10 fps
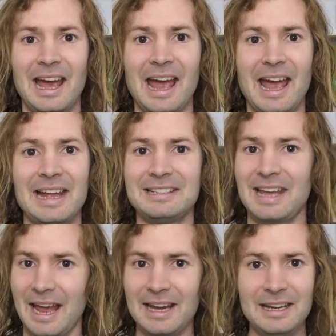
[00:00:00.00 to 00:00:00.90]
And
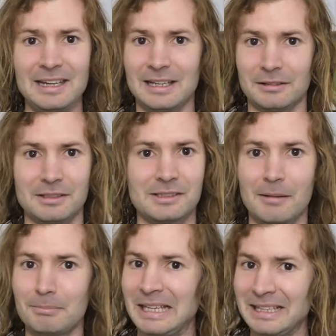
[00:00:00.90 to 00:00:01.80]
editing,
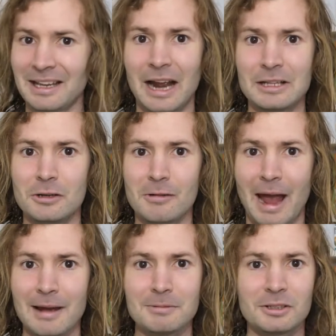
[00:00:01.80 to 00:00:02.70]
something that I knew
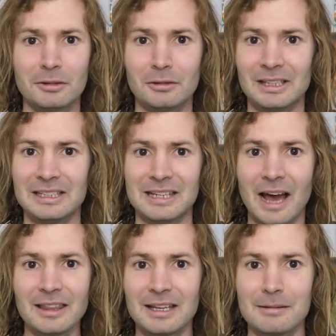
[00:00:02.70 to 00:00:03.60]
absolutely
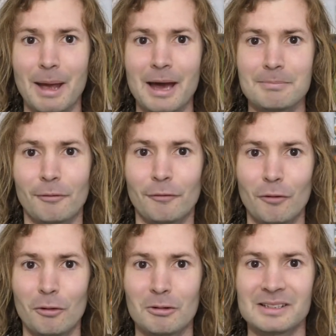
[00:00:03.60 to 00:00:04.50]
nothing about
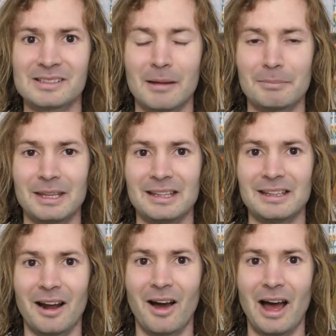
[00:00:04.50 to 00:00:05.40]
before, is something
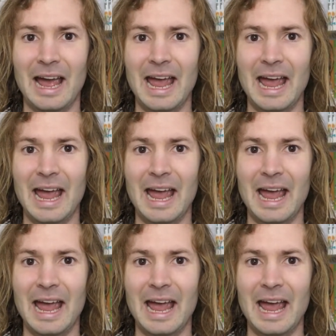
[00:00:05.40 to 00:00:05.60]
that I